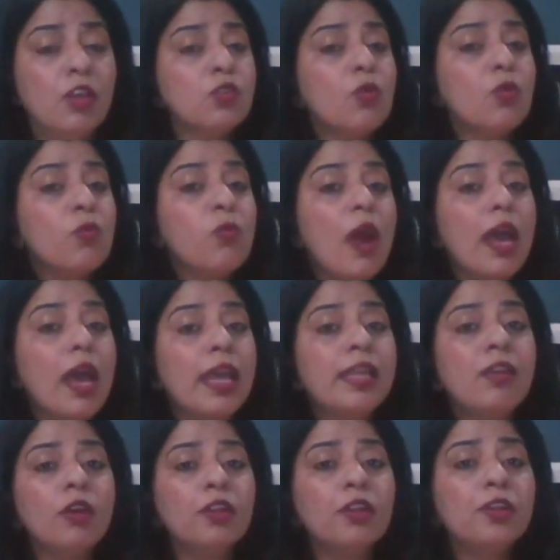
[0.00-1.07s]
So why
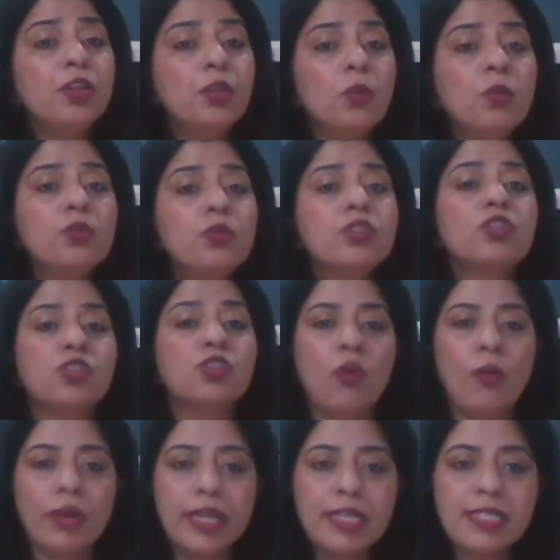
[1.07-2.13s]
not use
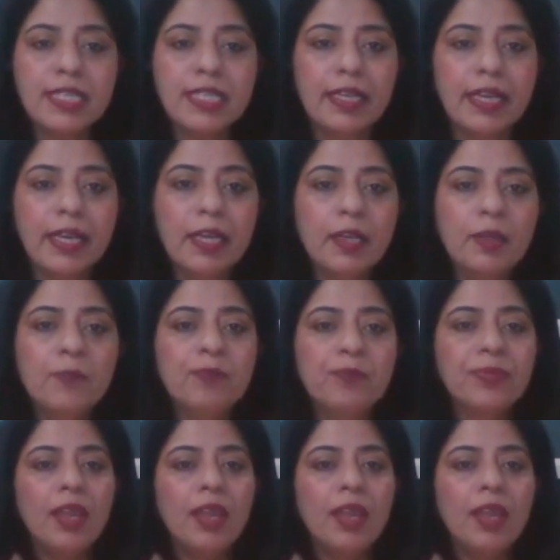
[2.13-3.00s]
storytelling